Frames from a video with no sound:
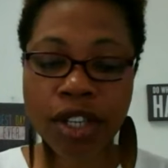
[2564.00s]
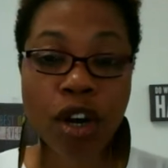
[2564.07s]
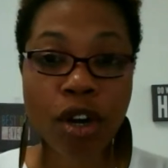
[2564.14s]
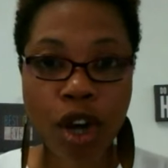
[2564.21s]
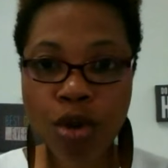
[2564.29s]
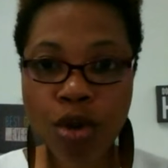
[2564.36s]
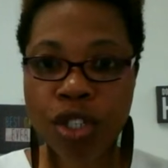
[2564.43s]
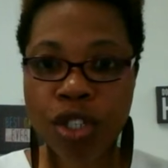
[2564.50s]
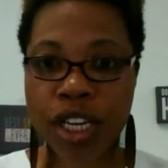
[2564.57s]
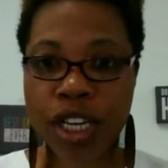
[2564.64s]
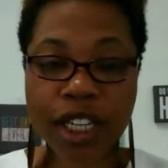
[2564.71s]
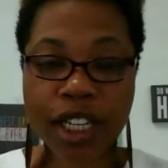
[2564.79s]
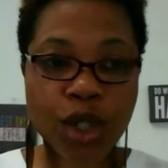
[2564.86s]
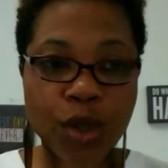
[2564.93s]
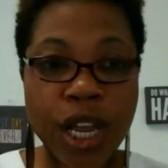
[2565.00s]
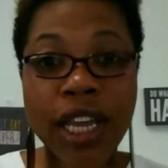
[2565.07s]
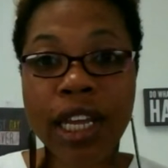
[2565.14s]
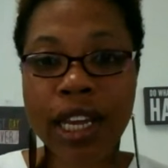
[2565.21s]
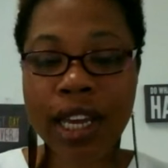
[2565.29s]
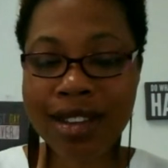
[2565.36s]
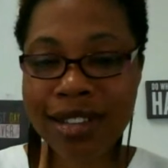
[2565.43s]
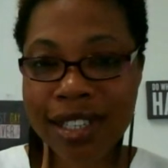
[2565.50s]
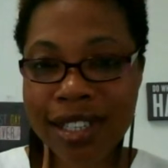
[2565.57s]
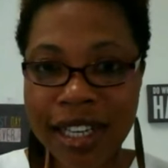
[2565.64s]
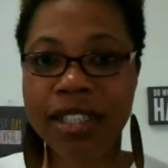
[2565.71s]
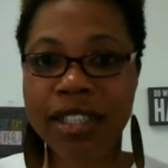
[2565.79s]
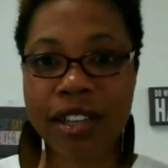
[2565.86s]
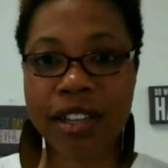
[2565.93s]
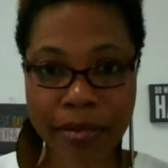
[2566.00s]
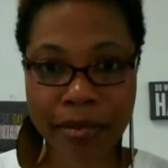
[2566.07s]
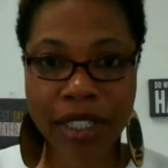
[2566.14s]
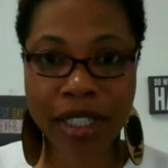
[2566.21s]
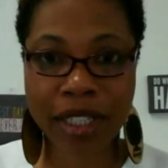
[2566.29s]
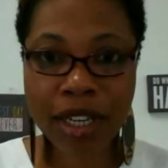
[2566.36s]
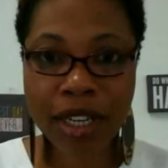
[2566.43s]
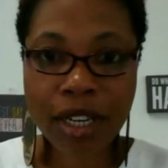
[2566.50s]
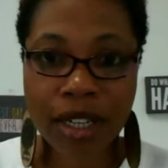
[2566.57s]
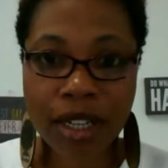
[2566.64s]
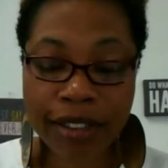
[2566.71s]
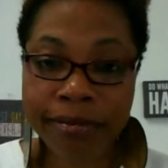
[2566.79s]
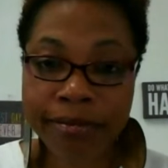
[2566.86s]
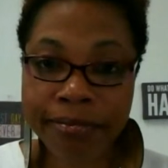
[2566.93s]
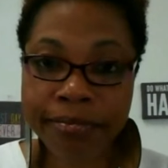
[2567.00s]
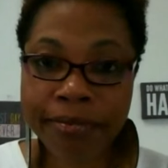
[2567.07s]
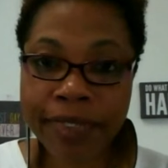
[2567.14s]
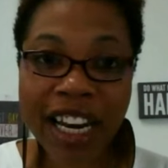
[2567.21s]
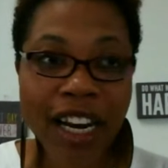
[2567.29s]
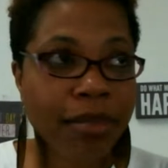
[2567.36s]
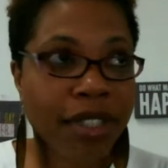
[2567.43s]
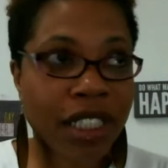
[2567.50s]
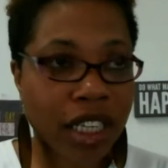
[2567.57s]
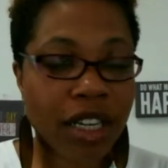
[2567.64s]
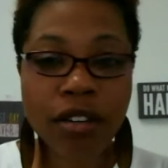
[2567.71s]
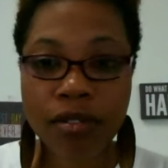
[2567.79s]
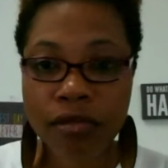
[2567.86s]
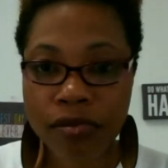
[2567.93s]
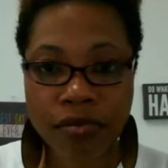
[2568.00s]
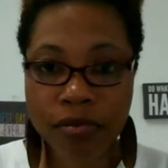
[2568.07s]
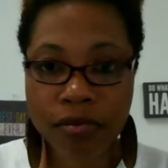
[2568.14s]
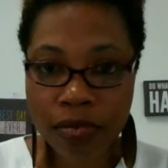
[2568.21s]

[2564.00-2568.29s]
on coaching and training and systems. And I'm still